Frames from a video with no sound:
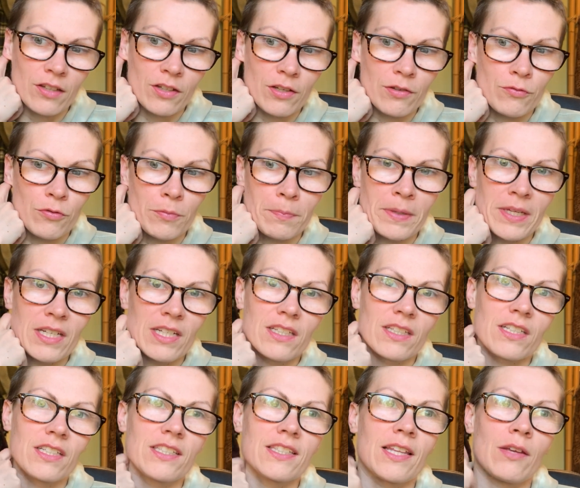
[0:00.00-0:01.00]
looking for peanuts
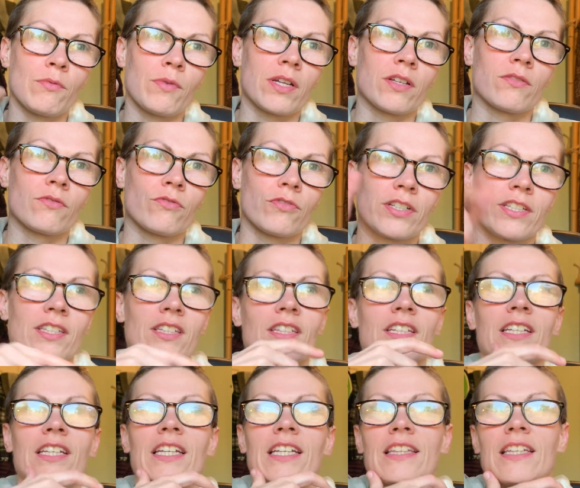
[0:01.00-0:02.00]
because they went
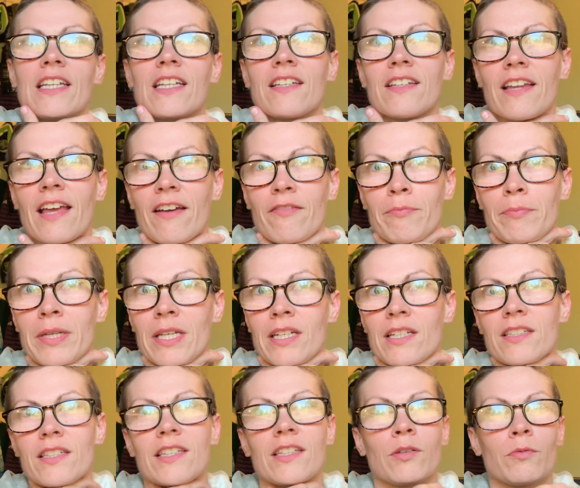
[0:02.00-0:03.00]
recently and they didn't have
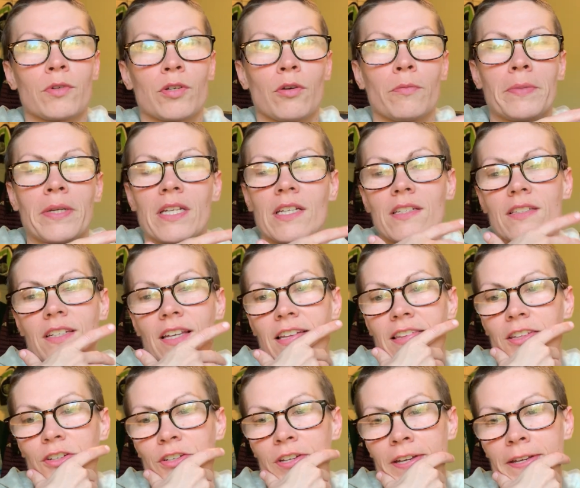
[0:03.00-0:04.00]
peanuts and there were no peanuts
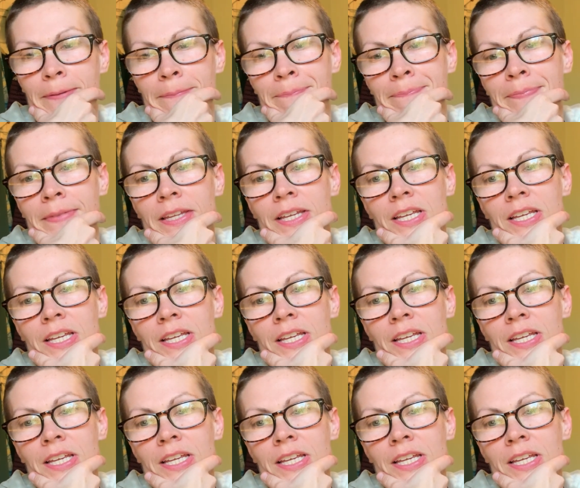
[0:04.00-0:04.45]
either time.